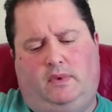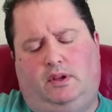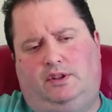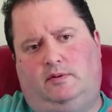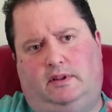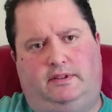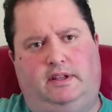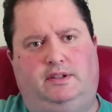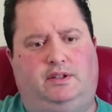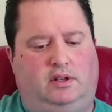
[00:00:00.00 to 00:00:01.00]
Some other
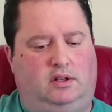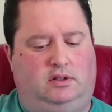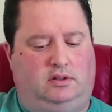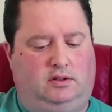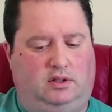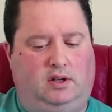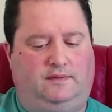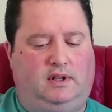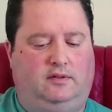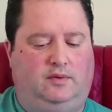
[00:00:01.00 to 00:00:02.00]
things that I've
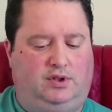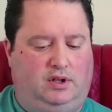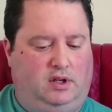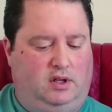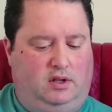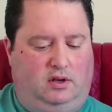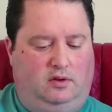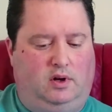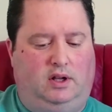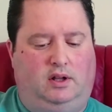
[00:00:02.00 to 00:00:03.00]
done which I
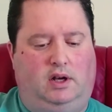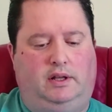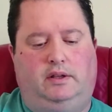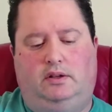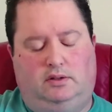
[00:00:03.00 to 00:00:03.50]
quite like,